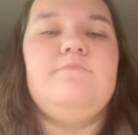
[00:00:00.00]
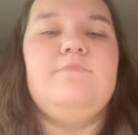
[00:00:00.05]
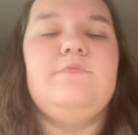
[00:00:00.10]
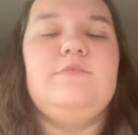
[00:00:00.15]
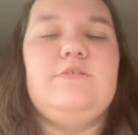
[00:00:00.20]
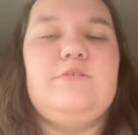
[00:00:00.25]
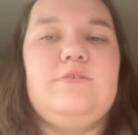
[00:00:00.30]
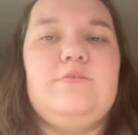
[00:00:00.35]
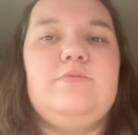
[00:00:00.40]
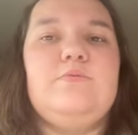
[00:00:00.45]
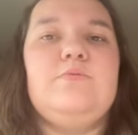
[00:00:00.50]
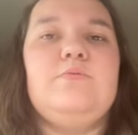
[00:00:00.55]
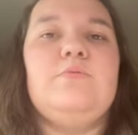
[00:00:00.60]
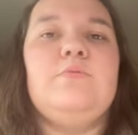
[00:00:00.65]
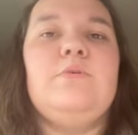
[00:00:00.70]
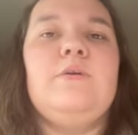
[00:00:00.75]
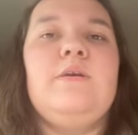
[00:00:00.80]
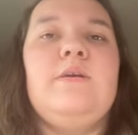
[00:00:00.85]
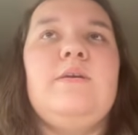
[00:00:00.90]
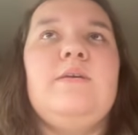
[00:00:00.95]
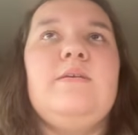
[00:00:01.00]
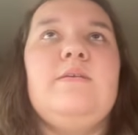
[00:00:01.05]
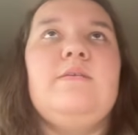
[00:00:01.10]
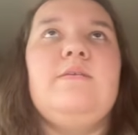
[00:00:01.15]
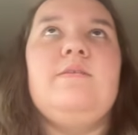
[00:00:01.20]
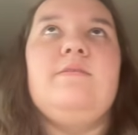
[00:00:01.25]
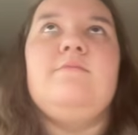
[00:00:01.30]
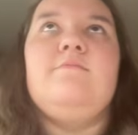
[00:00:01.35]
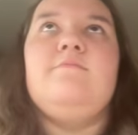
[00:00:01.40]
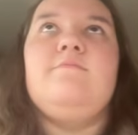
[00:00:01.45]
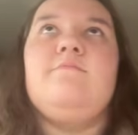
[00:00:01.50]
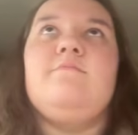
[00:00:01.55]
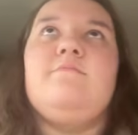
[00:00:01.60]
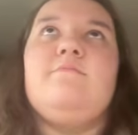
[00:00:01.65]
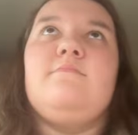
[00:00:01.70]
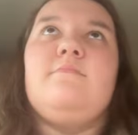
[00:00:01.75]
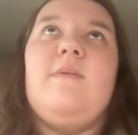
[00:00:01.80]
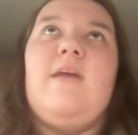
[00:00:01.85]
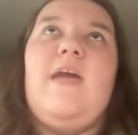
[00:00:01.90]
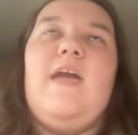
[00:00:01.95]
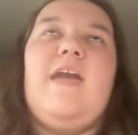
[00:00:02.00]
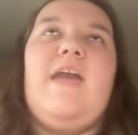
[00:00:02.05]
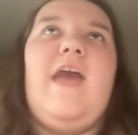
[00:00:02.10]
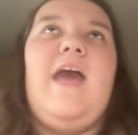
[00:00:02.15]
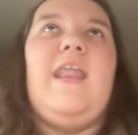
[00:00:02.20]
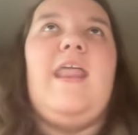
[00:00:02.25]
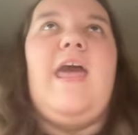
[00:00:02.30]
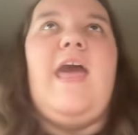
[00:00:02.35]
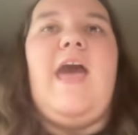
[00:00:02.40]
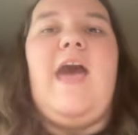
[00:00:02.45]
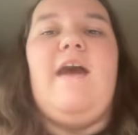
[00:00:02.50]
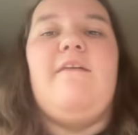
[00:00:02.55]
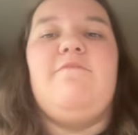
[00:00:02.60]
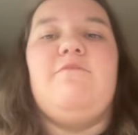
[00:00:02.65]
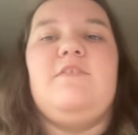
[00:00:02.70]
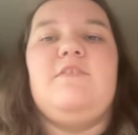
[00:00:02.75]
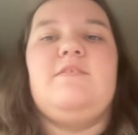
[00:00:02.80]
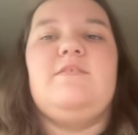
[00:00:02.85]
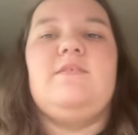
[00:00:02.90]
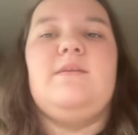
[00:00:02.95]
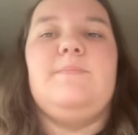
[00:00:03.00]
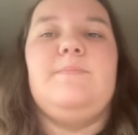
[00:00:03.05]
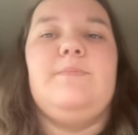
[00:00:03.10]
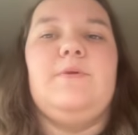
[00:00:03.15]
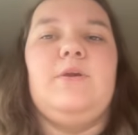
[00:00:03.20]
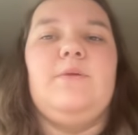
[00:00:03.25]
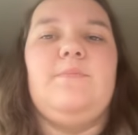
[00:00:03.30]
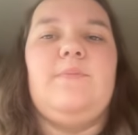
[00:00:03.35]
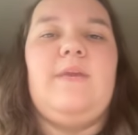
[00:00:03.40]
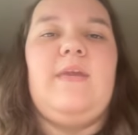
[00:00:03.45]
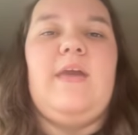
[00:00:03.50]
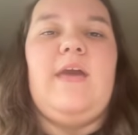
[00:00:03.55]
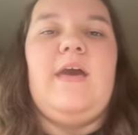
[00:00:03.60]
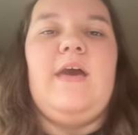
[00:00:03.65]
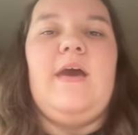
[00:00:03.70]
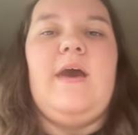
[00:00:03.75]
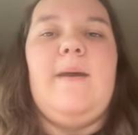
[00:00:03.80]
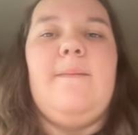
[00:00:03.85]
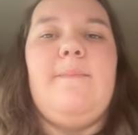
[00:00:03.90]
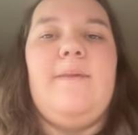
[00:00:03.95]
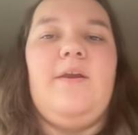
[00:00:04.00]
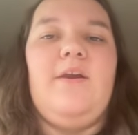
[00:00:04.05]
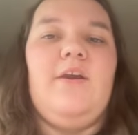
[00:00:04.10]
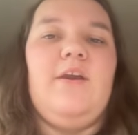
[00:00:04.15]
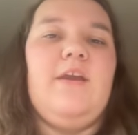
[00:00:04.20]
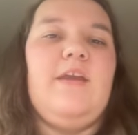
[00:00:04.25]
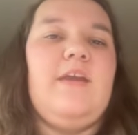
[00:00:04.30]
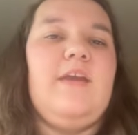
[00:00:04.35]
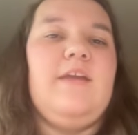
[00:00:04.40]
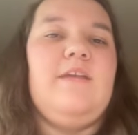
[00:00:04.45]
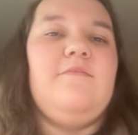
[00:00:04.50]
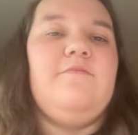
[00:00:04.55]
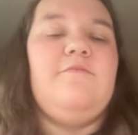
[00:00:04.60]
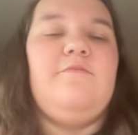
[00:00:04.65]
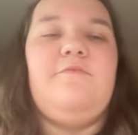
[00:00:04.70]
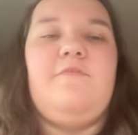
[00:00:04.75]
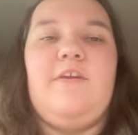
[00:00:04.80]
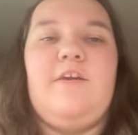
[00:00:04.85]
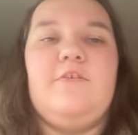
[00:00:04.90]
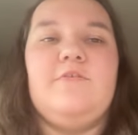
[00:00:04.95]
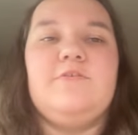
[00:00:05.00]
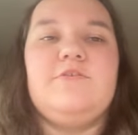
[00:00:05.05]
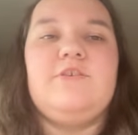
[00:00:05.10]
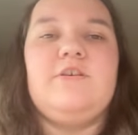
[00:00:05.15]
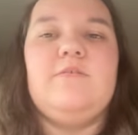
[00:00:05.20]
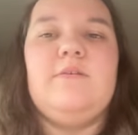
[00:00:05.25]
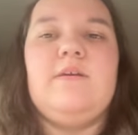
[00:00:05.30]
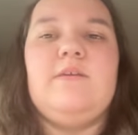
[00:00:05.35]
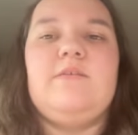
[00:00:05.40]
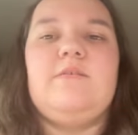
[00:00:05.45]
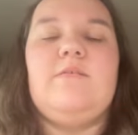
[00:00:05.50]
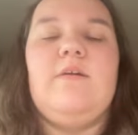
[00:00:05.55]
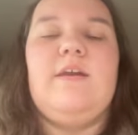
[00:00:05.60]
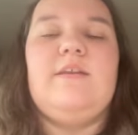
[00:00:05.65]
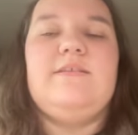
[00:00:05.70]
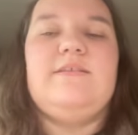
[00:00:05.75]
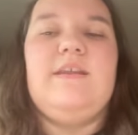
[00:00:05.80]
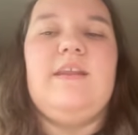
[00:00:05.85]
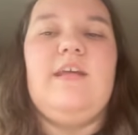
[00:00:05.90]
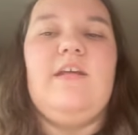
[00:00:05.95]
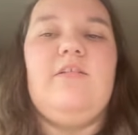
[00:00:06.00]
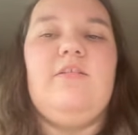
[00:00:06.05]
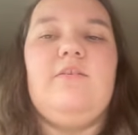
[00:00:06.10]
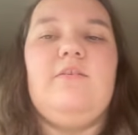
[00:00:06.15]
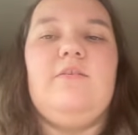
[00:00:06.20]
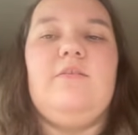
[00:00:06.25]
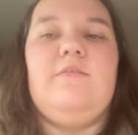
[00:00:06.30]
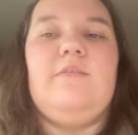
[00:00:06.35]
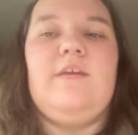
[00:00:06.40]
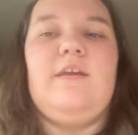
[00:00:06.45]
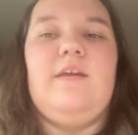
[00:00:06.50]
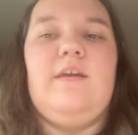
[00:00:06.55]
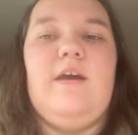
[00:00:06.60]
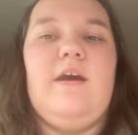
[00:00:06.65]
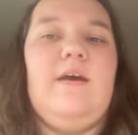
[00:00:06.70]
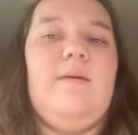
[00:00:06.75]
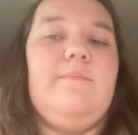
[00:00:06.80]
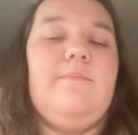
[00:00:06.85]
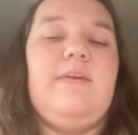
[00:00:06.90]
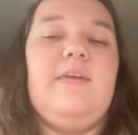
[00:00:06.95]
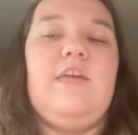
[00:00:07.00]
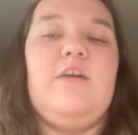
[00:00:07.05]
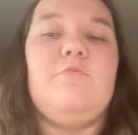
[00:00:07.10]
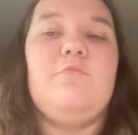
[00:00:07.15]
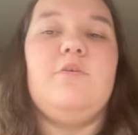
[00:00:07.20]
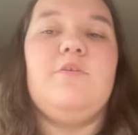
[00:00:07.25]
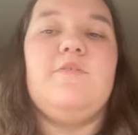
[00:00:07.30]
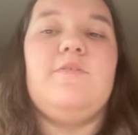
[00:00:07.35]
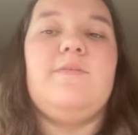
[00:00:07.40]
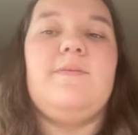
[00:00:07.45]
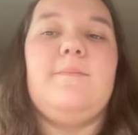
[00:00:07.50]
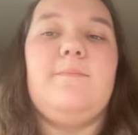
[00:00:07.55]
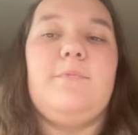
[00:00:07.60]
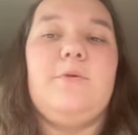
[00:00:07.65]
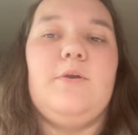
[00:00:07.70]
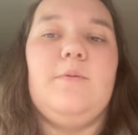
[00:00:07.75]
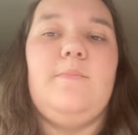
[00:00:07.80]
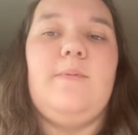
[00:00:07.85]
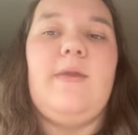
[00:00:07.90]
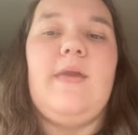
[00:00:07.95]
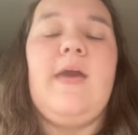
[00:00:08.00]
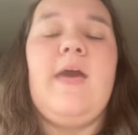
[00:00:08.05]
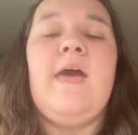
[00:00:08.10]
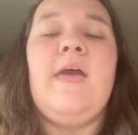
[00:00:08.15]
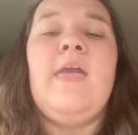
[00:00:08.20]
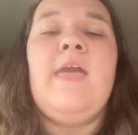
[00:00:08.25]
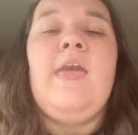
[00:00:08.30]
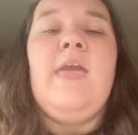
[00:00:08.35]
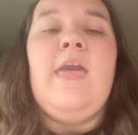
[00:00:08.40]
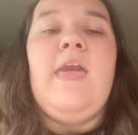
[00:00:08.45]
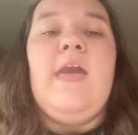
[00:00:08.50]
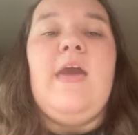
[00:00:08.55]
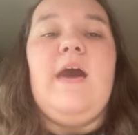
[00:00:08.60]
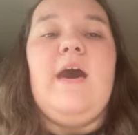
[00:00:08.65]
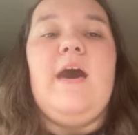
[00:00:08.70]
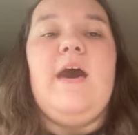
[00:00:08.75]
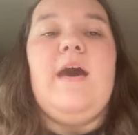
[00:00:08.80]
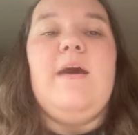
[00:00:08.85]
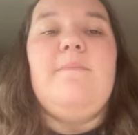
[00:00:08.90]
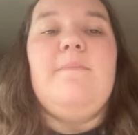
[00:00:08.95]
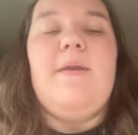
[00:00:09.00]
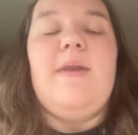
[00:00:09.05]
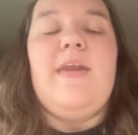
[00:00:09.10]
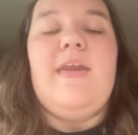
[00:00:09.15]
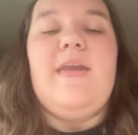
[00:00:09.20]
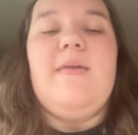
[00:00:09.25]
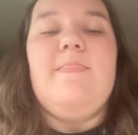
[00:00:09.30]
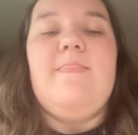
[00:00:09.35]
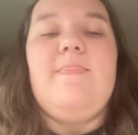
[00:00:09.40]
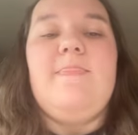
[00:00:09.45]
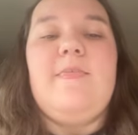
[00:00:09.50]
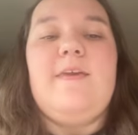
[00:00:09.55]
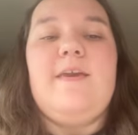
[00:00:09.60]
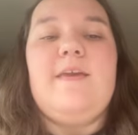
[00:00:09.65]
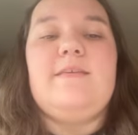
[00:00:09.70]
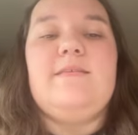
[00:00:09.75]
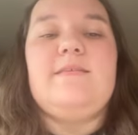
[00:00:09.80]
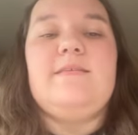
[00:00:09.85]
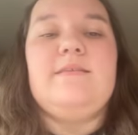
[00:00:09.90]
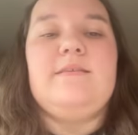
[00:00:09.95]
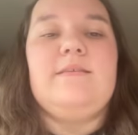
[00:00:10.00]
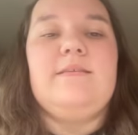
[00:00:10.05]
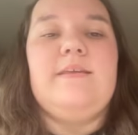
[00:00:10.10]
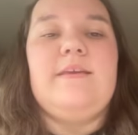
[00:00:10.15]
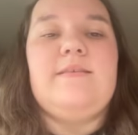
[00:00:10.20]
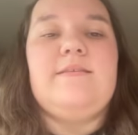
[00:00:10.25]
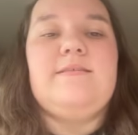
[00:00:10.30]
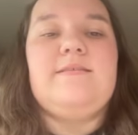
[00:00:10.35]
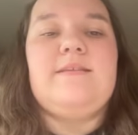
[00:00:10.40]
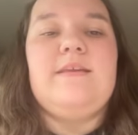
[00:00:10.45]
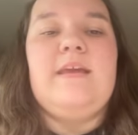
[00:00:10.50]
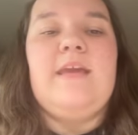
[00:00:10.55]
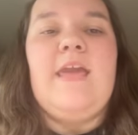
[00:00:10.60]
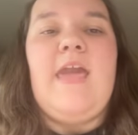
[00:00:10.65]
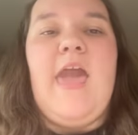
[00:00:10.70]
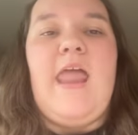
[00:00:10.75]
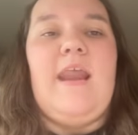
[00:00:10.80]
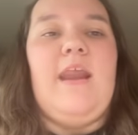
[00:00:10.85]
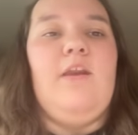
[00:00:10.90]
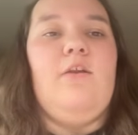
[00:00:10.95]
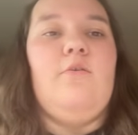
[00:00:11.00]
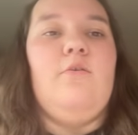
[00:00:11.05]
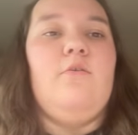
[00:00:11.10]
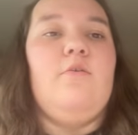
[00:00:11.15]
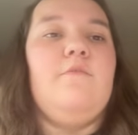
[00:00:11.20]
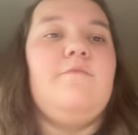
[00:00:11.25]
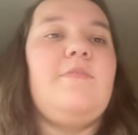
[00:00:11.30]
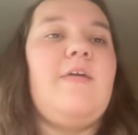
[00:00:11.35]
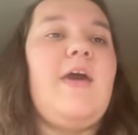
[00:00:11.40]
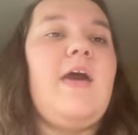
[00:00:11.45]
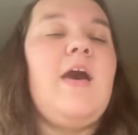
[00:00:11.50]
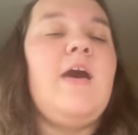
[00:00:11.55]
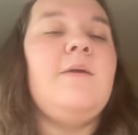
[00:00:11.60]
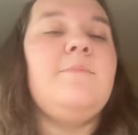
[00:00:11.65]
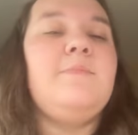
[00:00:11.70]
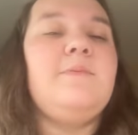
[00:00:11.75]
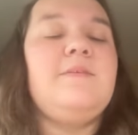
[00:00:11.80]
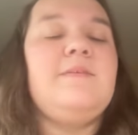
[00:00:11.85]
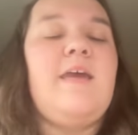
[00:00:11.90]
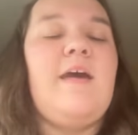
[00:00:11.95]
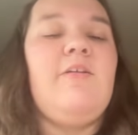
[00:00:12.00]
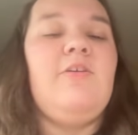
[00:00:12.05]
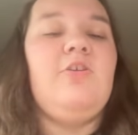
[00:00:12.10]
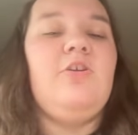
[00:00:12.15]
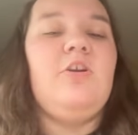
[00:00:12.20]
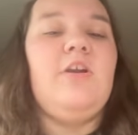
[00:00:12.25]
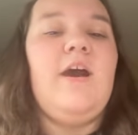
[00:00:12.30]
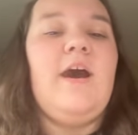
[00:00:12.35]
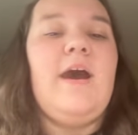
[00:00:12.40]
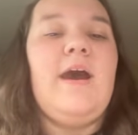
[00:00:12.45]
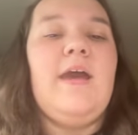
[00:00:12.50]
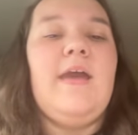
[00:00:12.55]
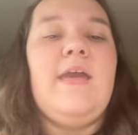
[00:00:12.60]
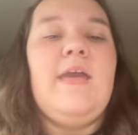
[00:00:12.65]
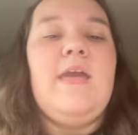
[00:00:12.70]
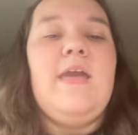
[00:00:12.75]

do kind of have this suburbia American feel to it. So I did include the keyword suburbia in this listing, and I don't know if that helped sell it or not.